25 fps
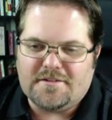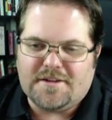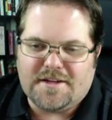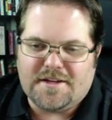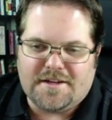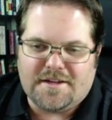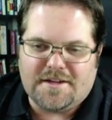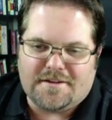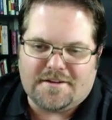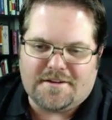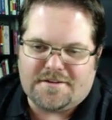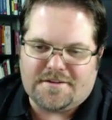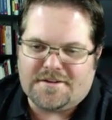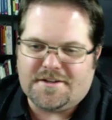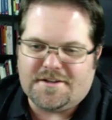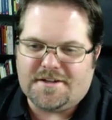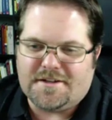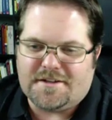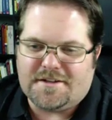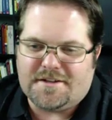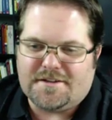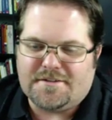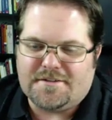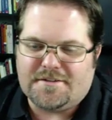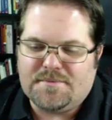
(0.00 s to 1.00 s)
and
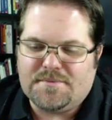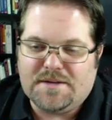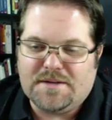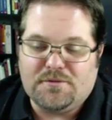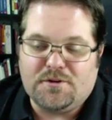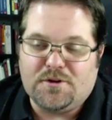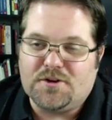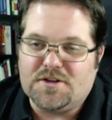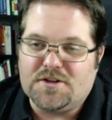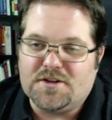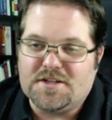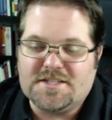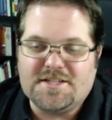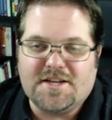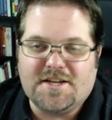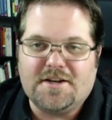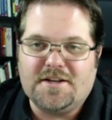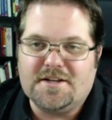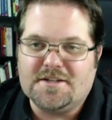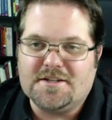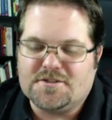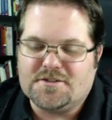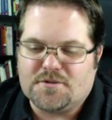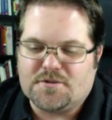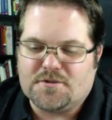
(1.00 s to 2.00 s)
have learned a
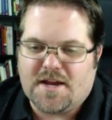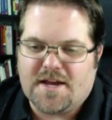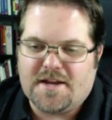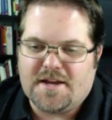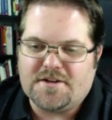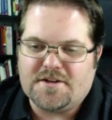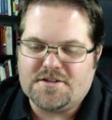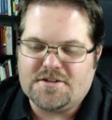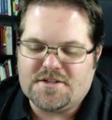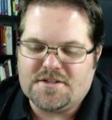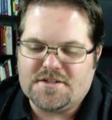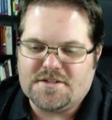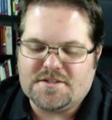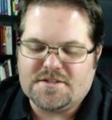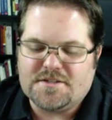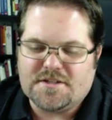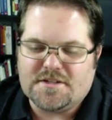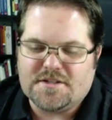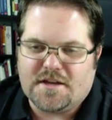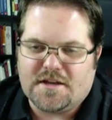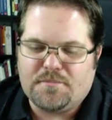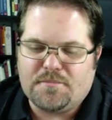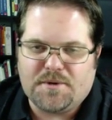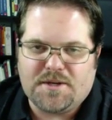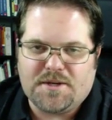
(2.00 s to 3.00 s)
ton of strategies and
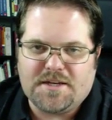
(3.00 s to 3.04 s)
stuff.